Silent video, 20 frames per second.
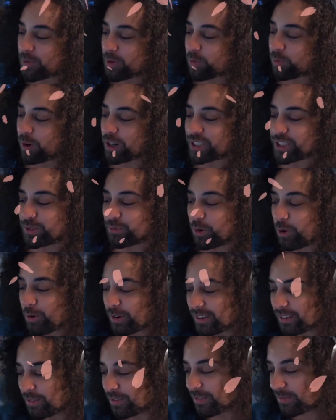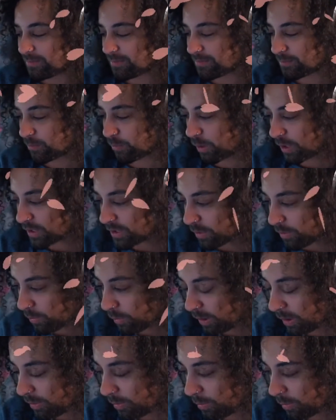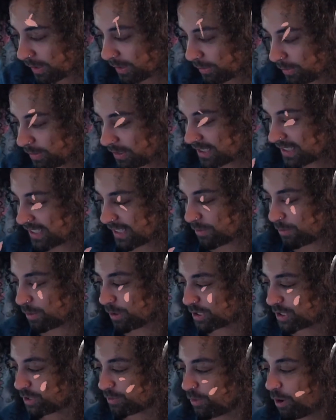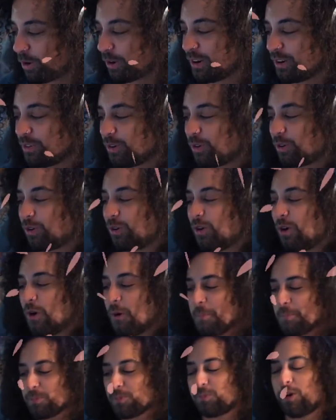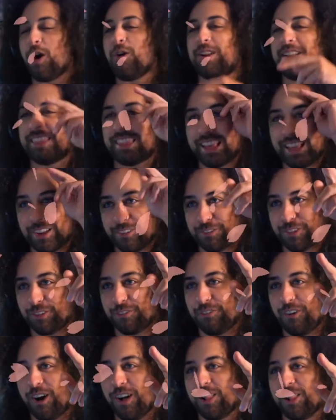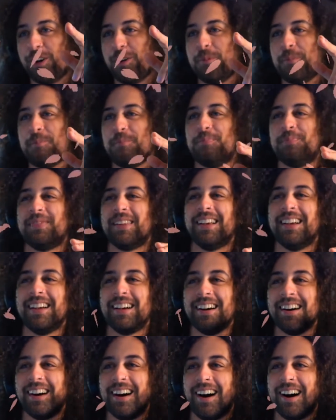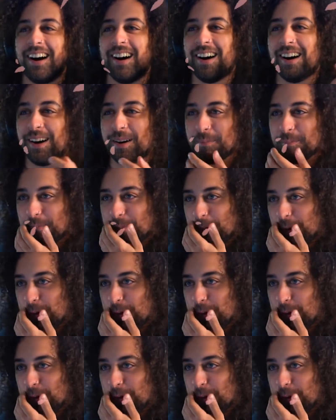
Russian Rodent, Ru Ru wait, this is a Russian Attack rodent. Attack the objective. Rodent, thank you for the follow. Um,